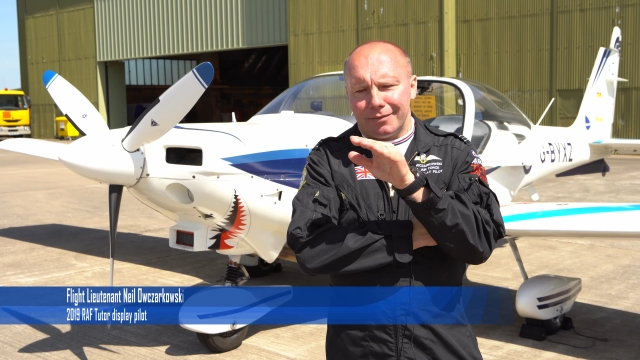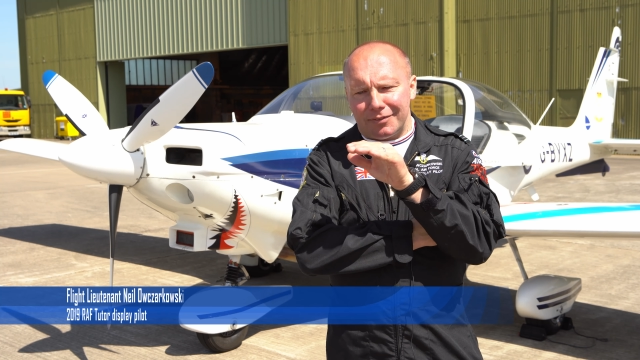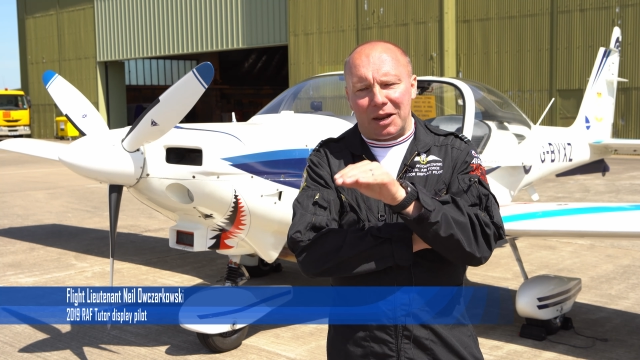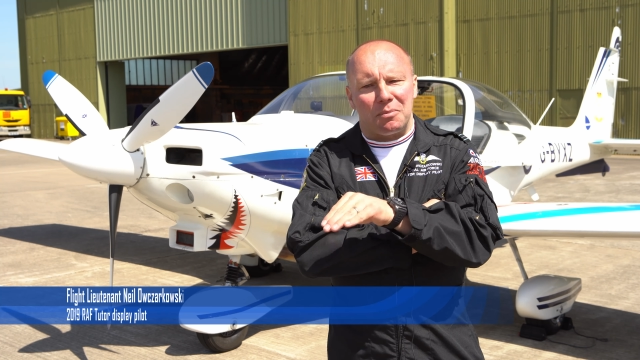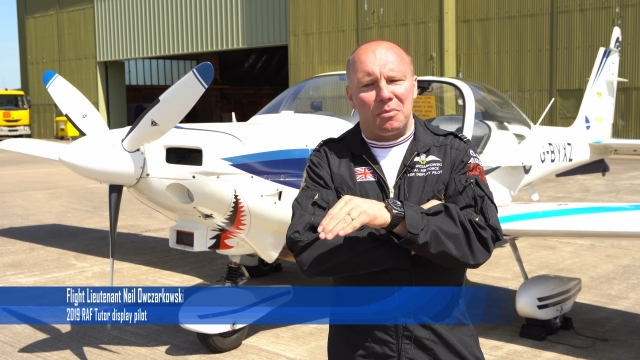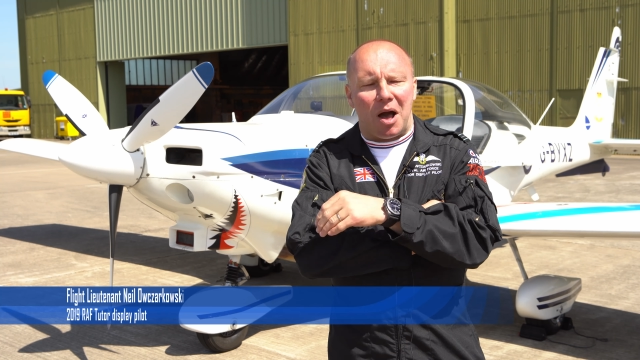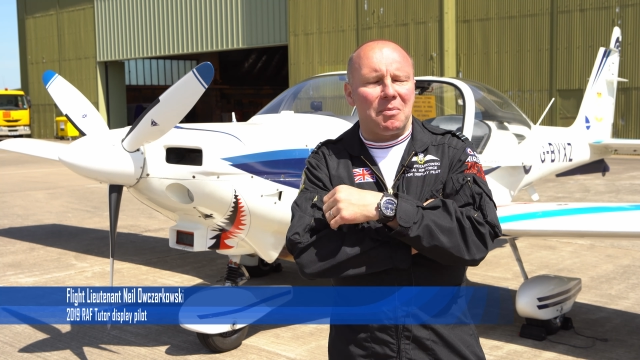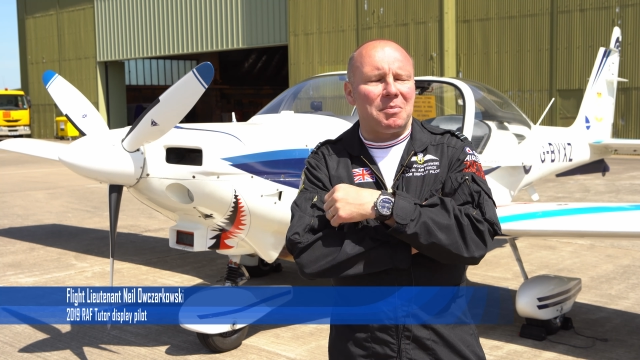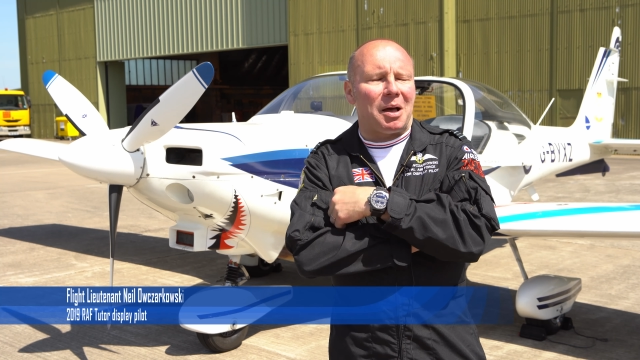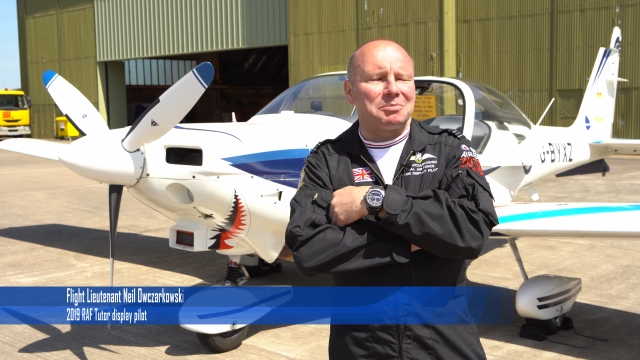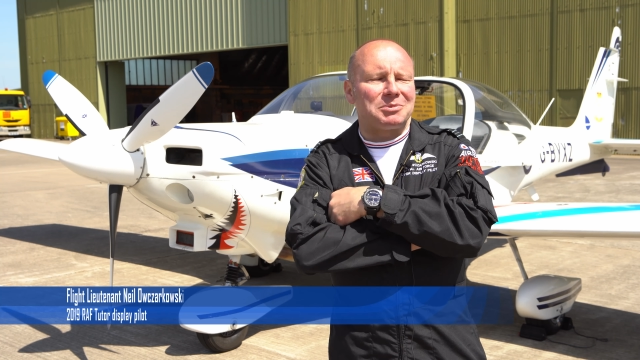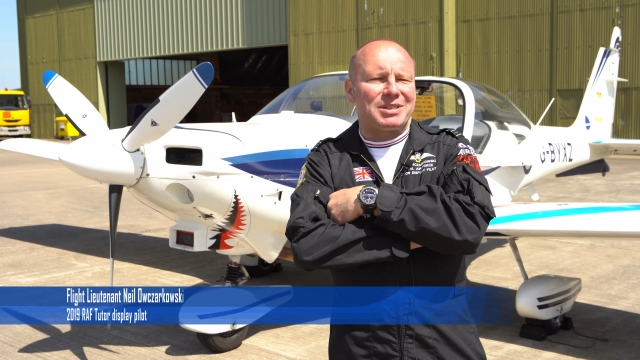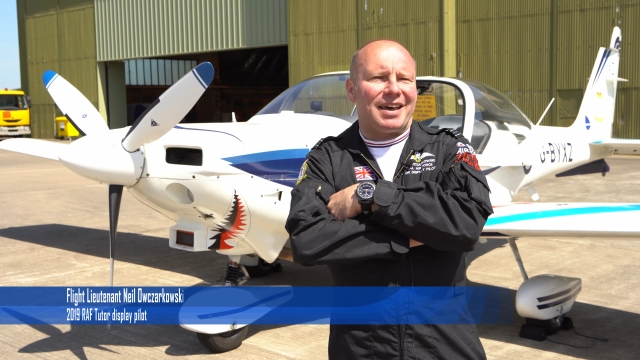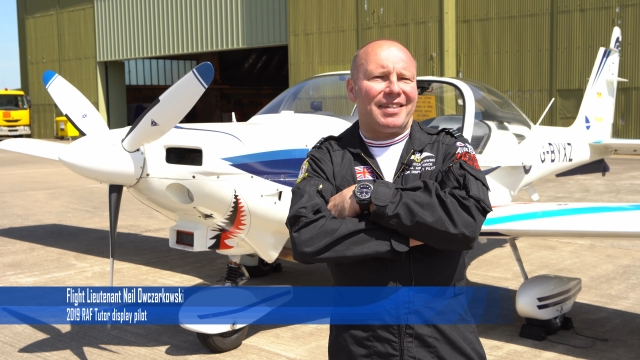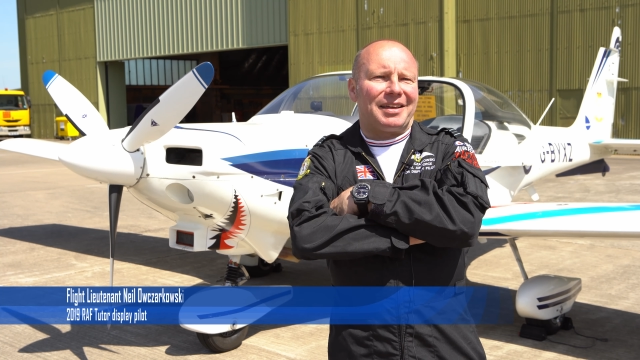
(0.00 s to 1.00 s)
then
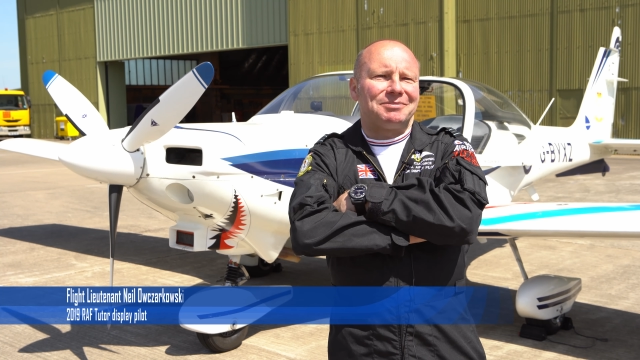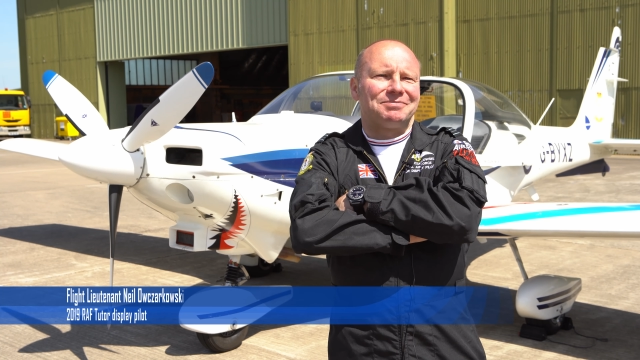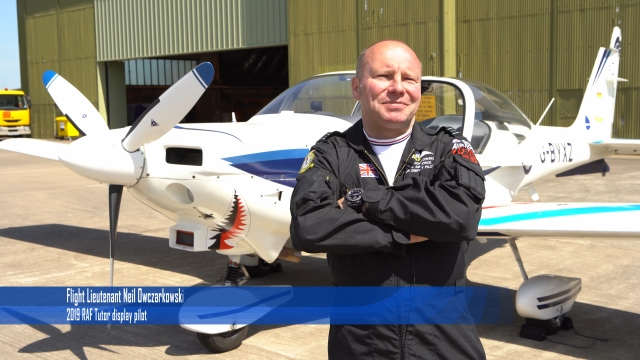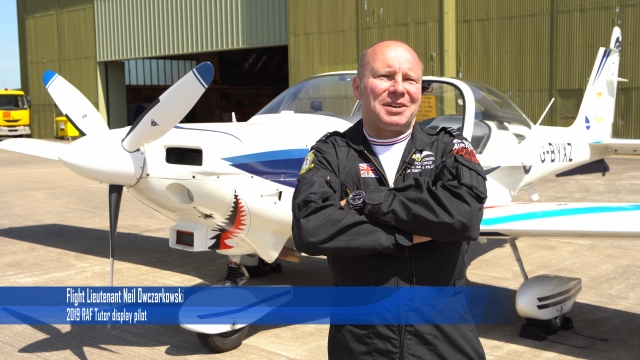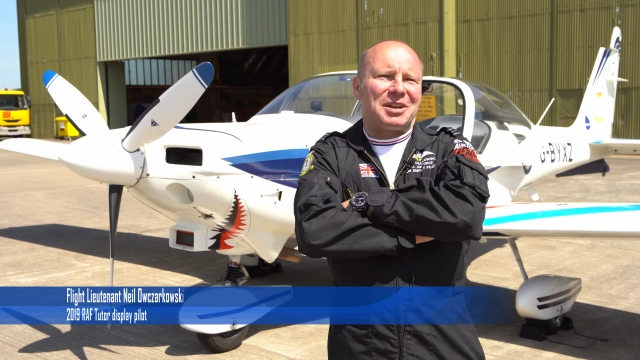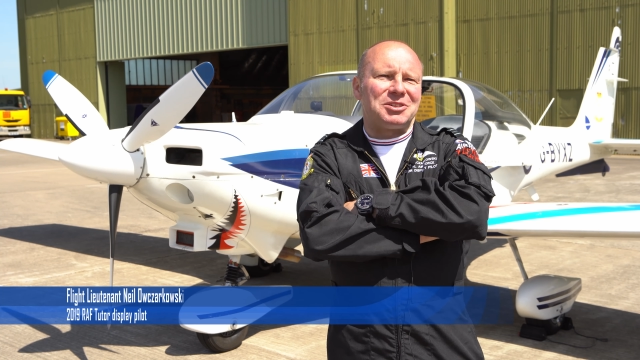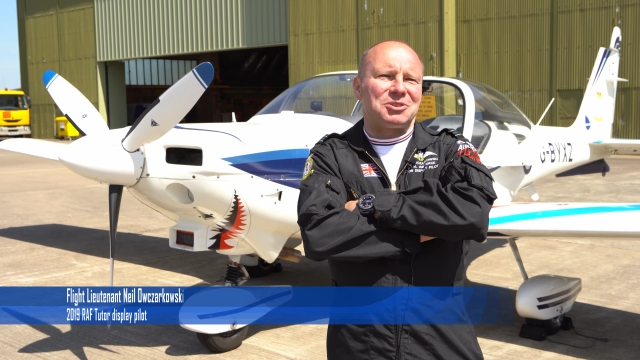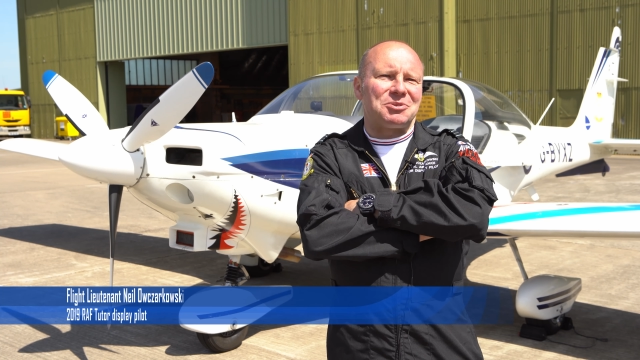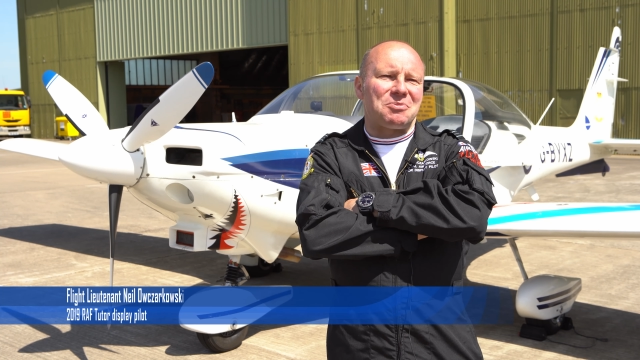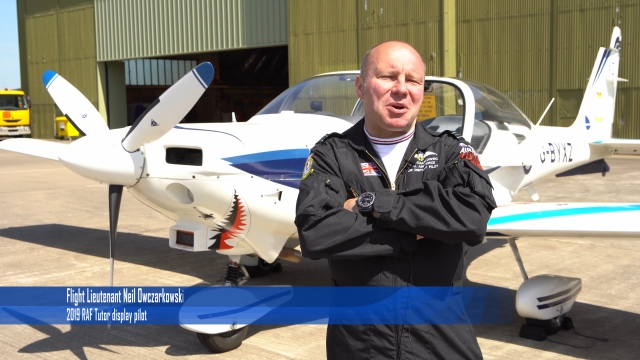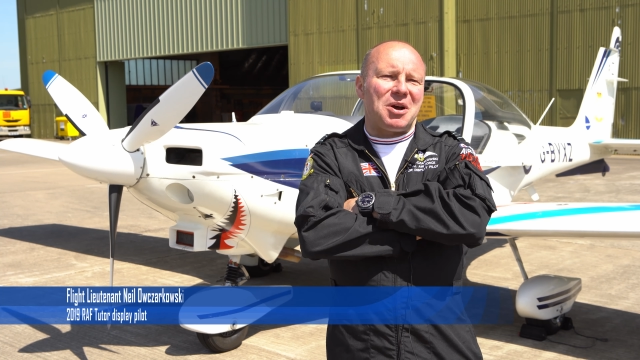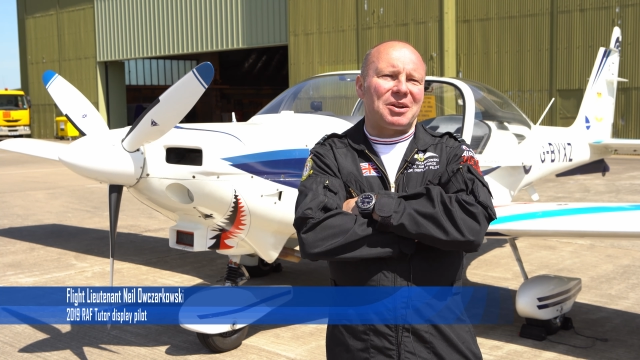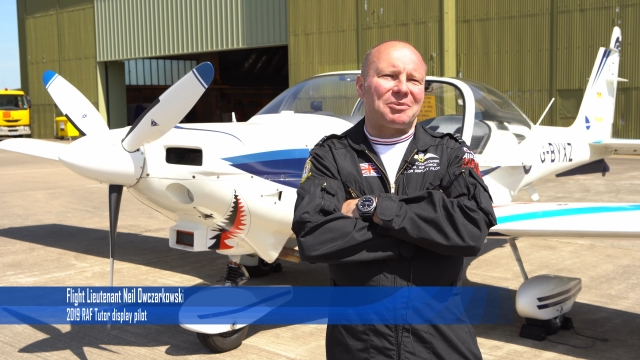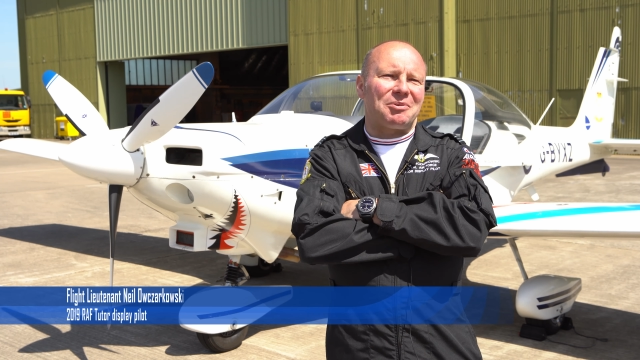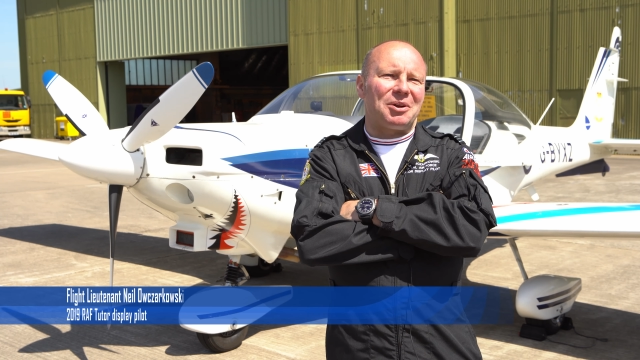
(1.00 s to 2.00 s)
I'm set then, and it should
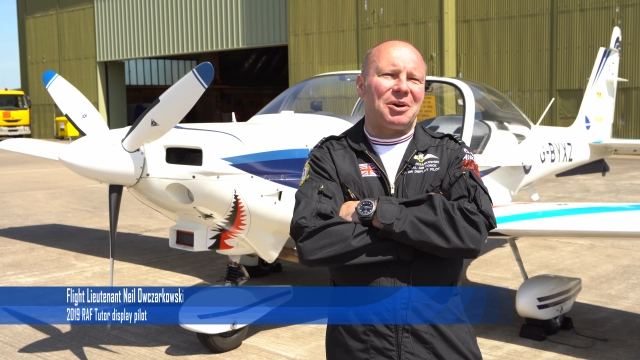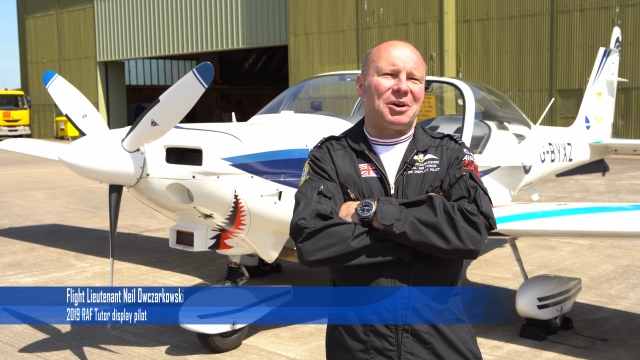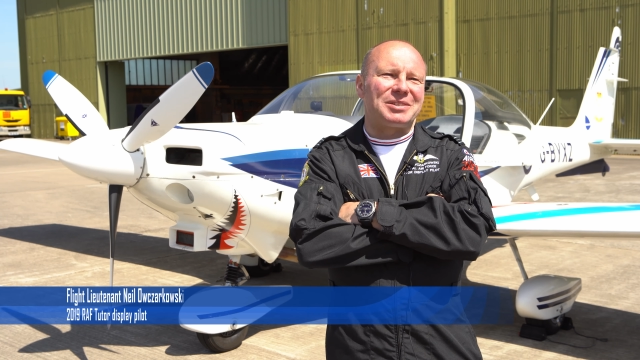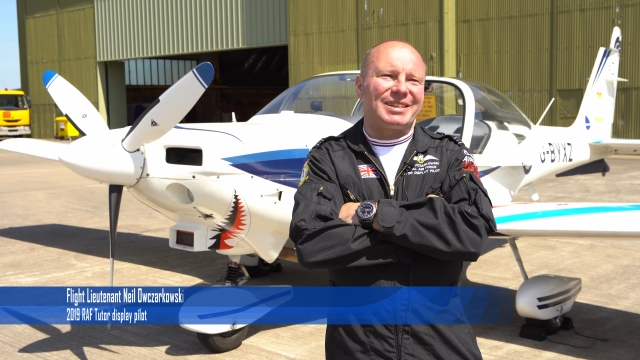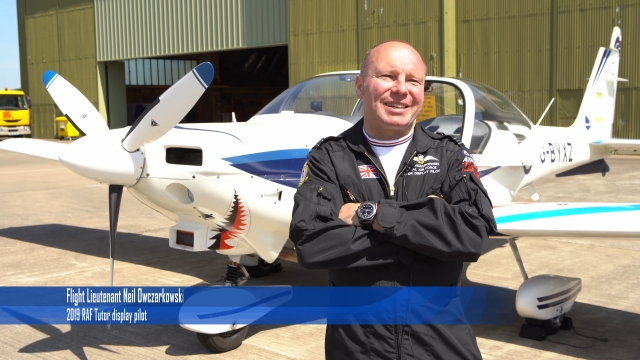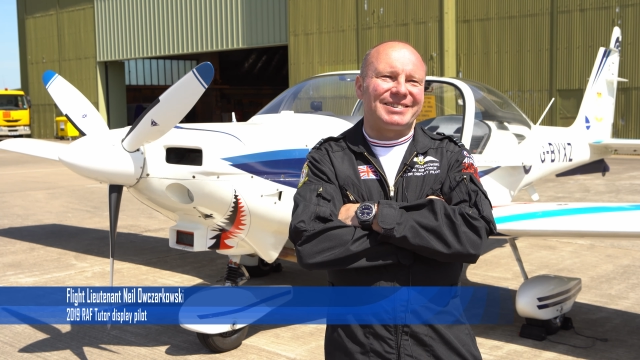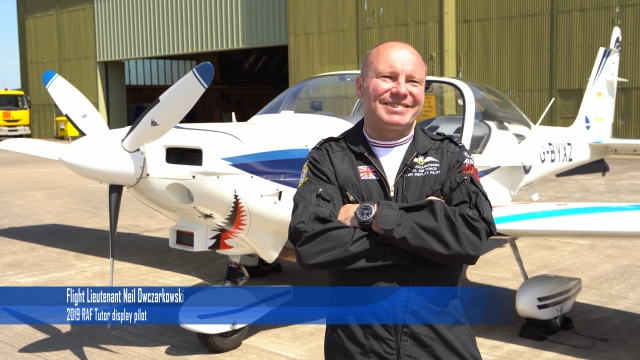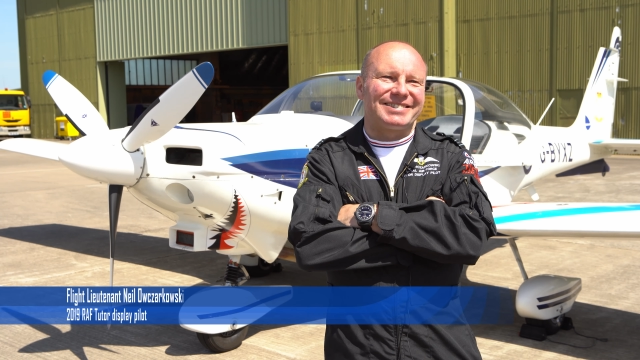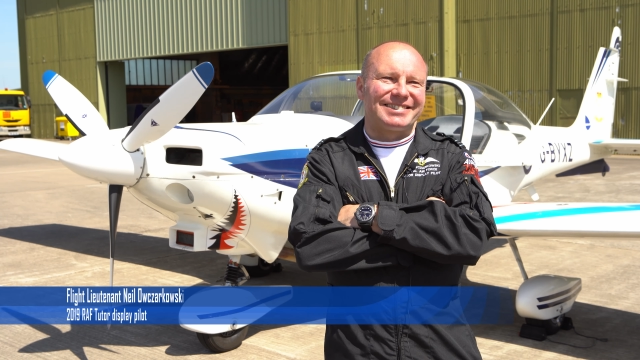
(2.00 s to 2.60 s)
work quite nicely.